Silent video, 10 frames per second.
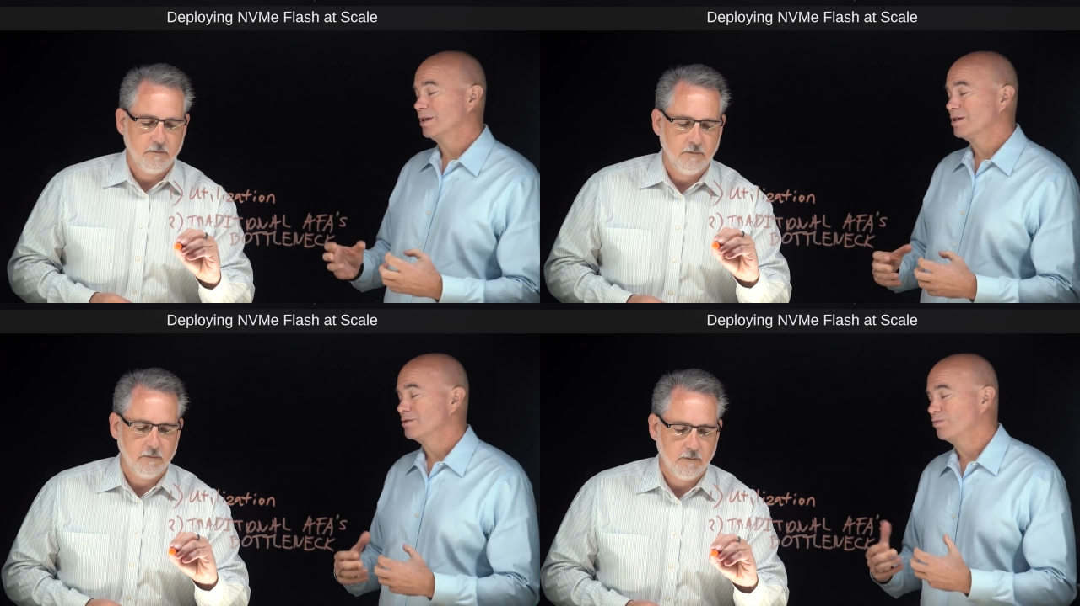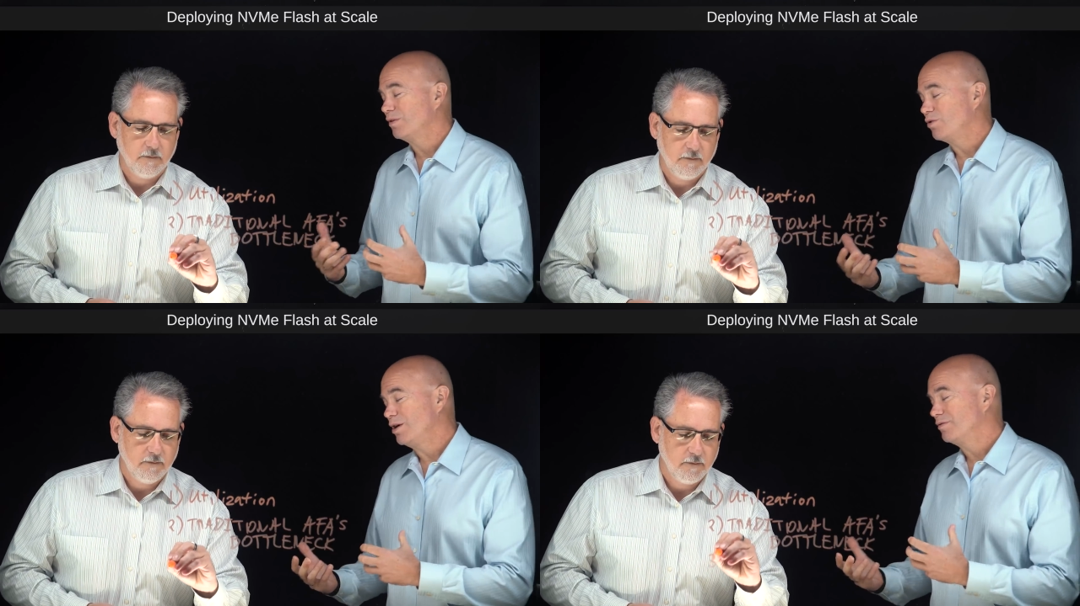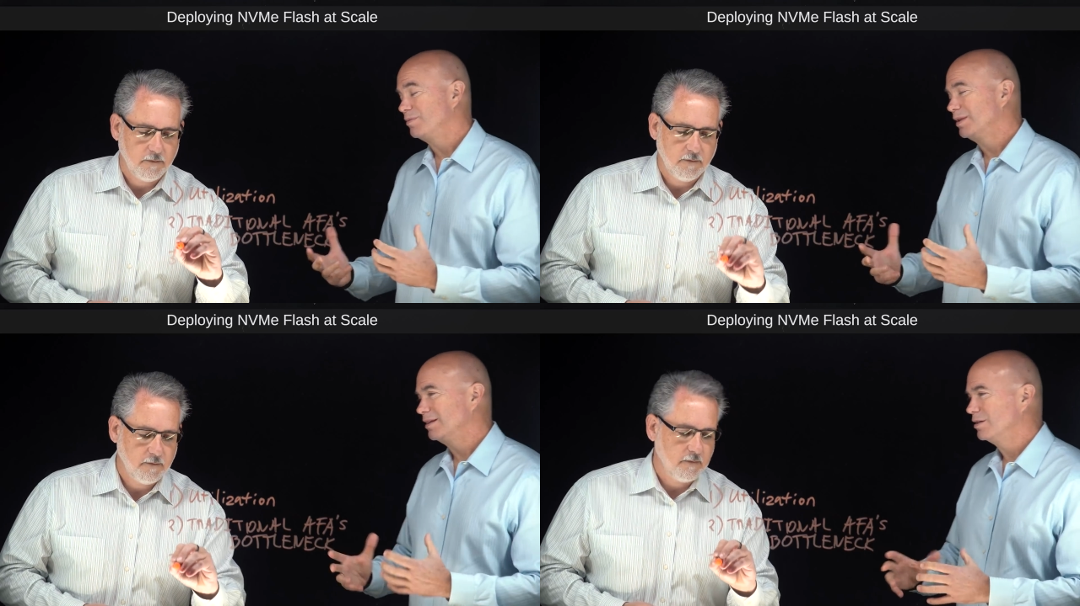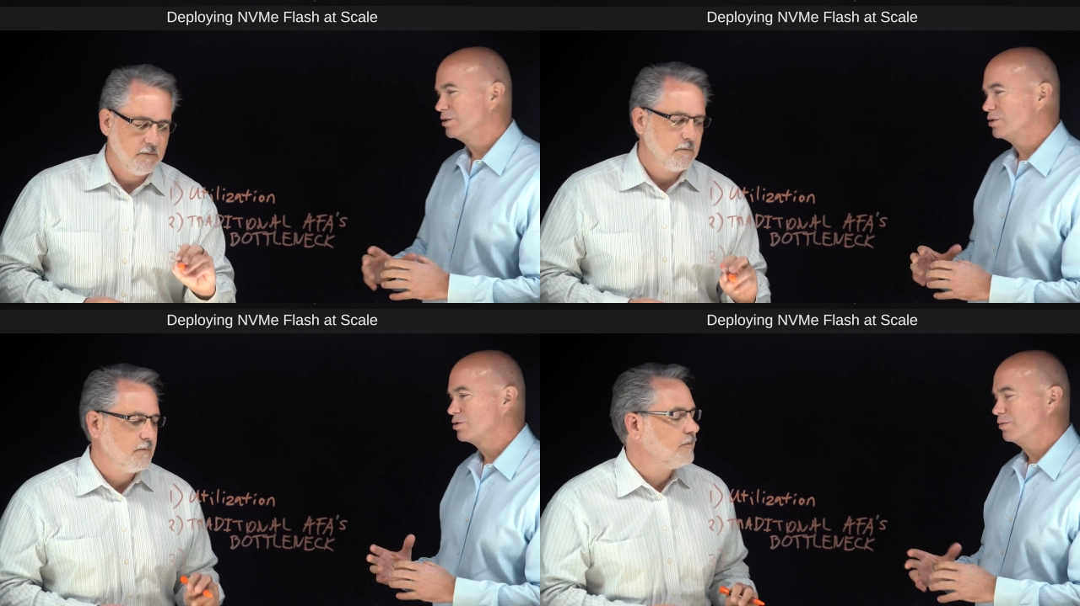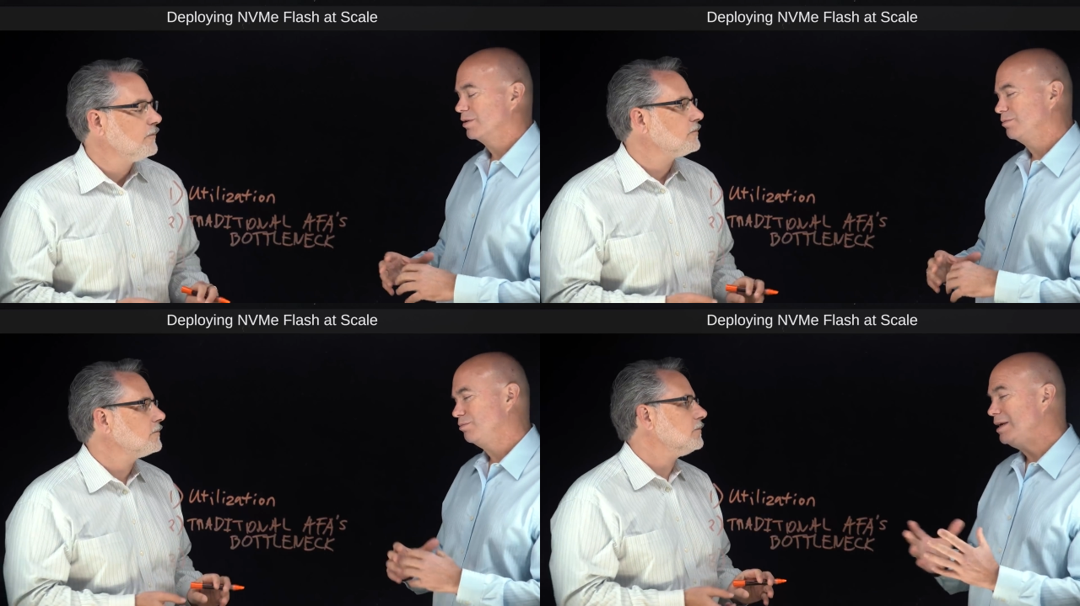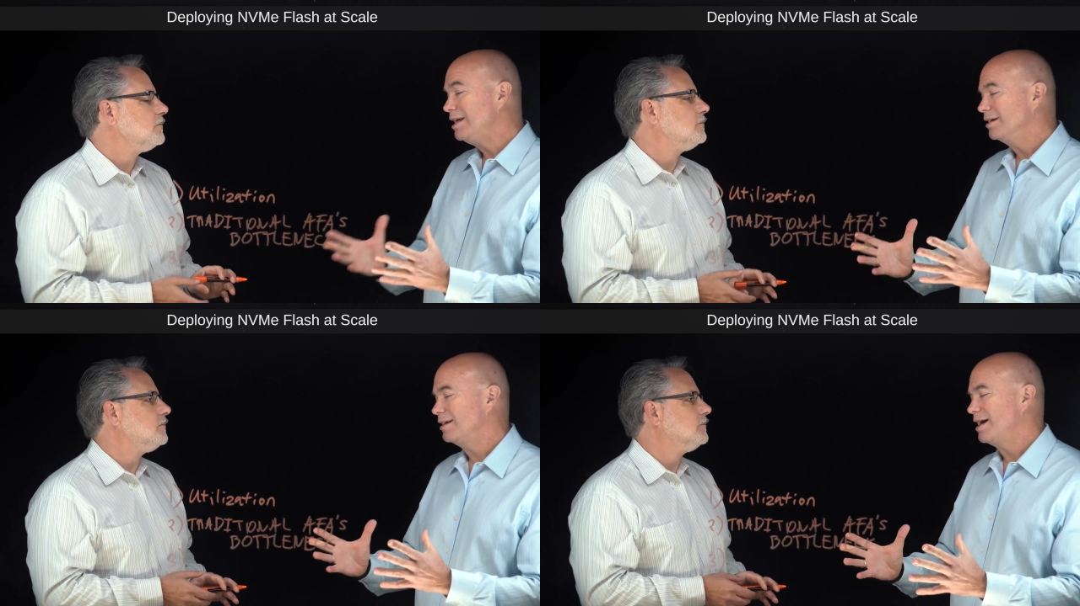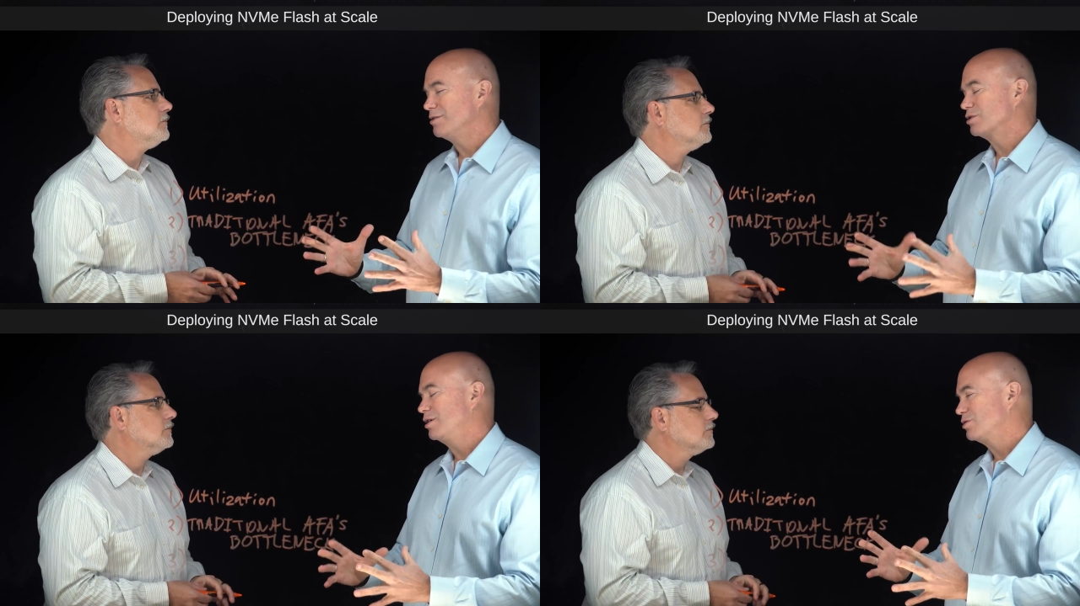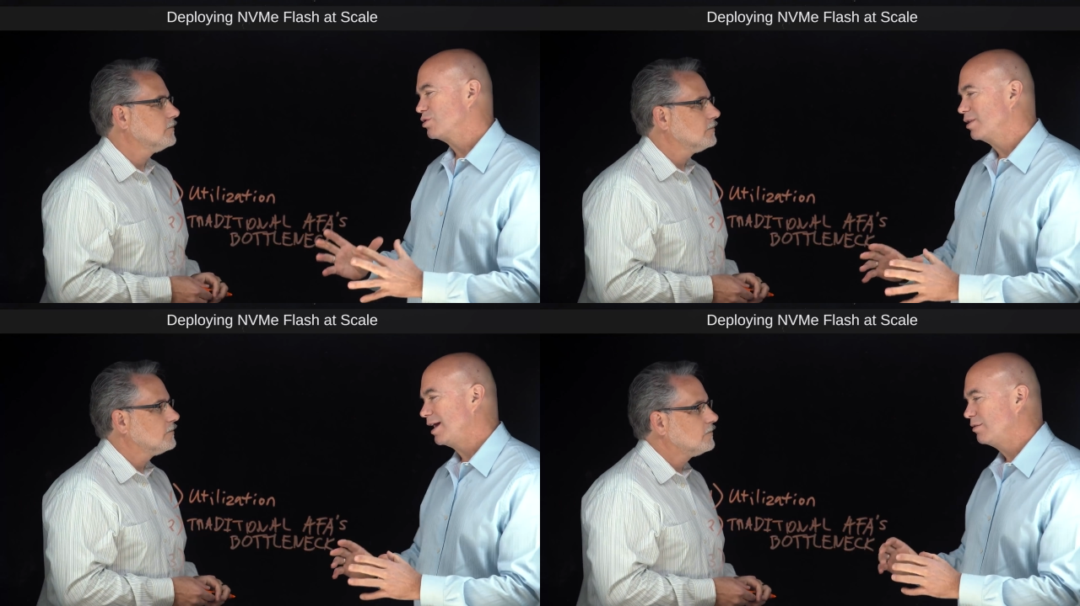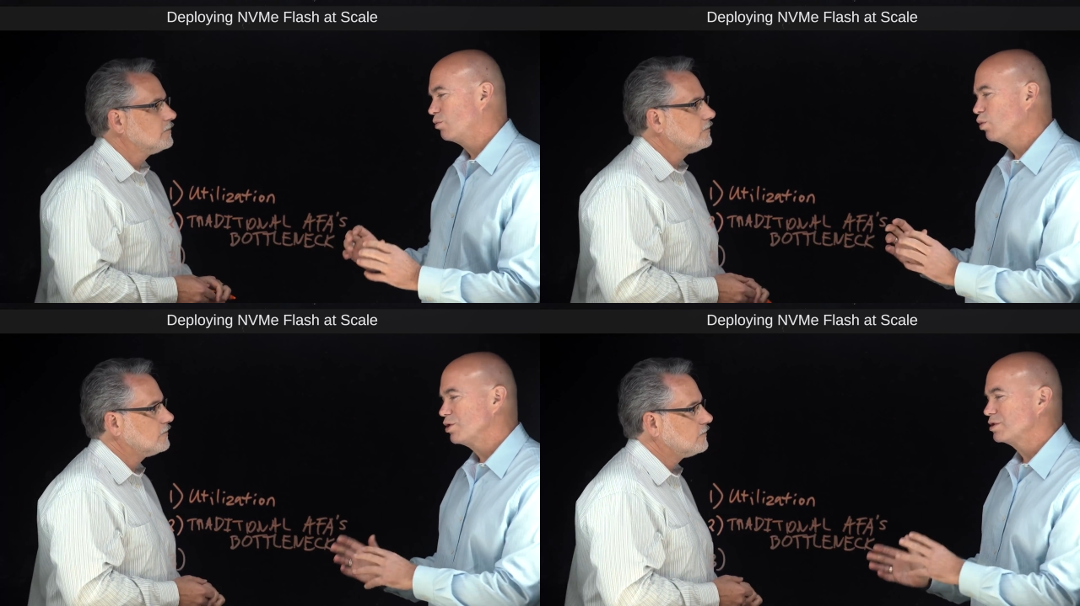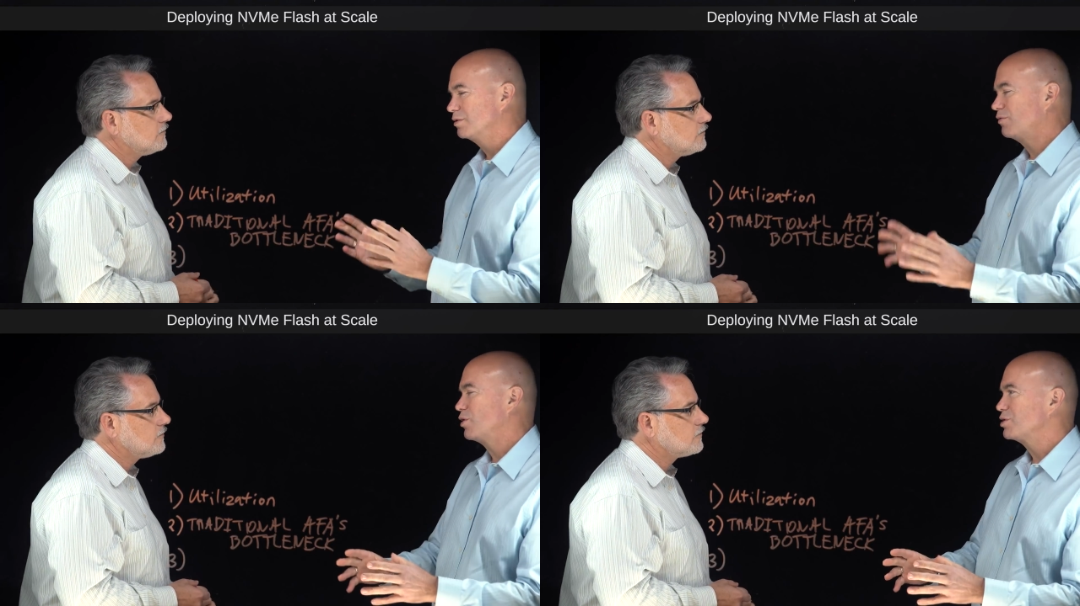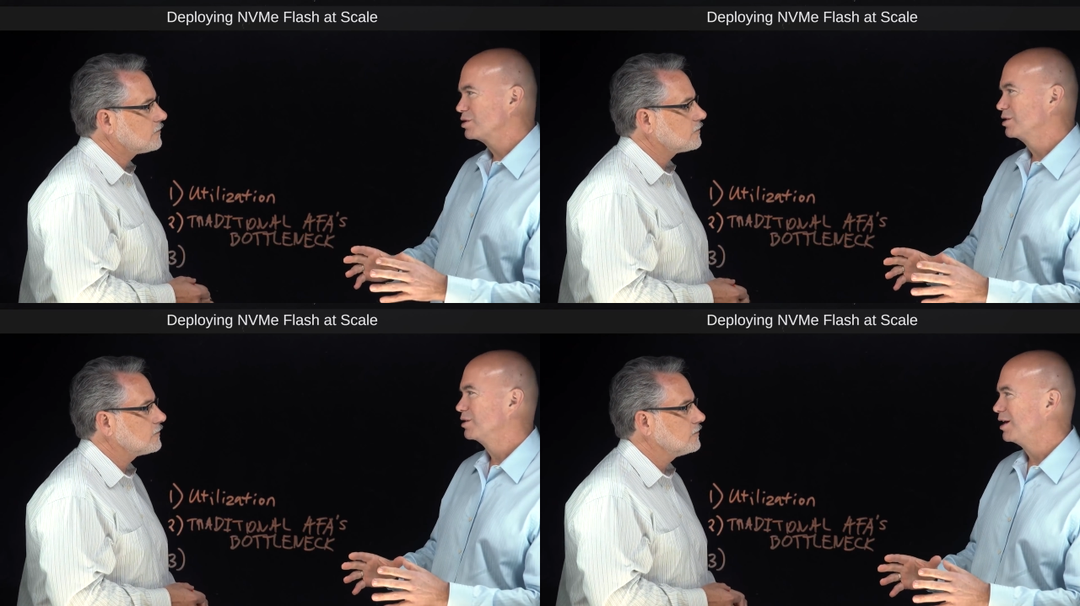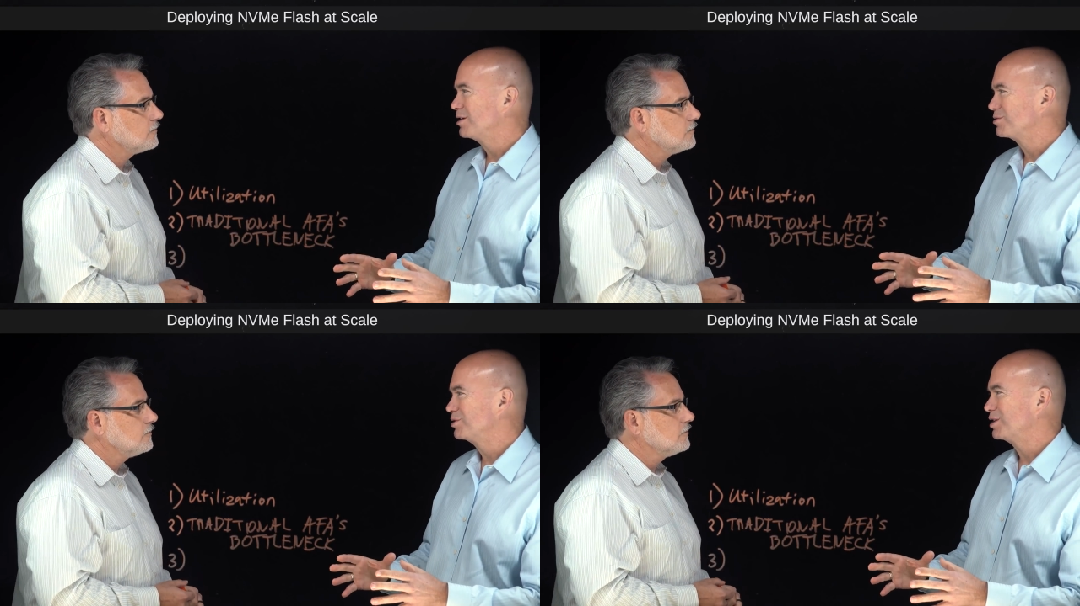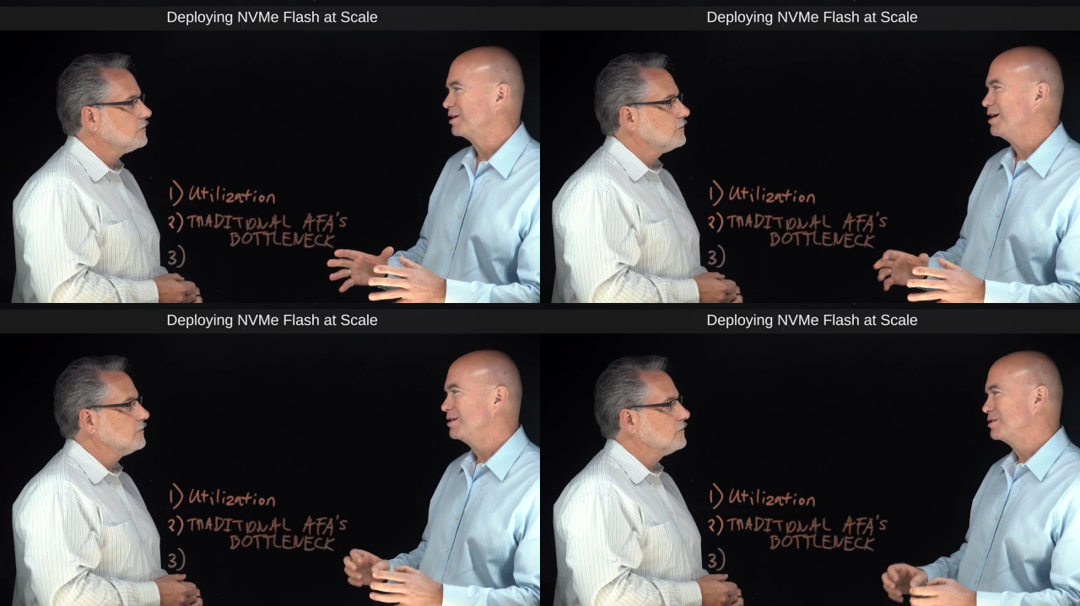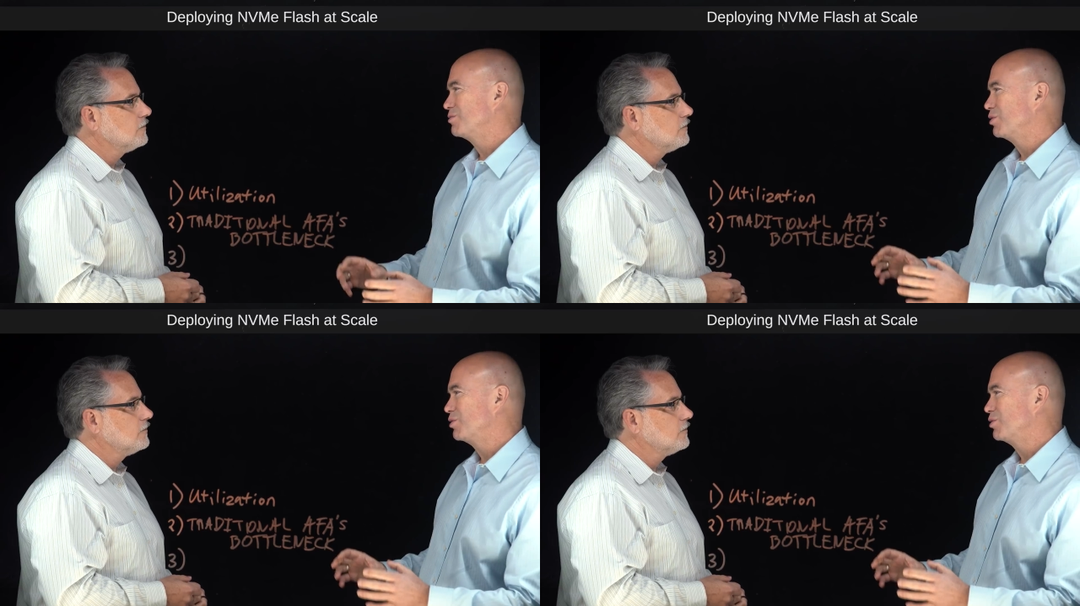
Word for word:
Speaker 1: because we've gone from, it's, media now has gone sort of that worst of first uh, sort of technology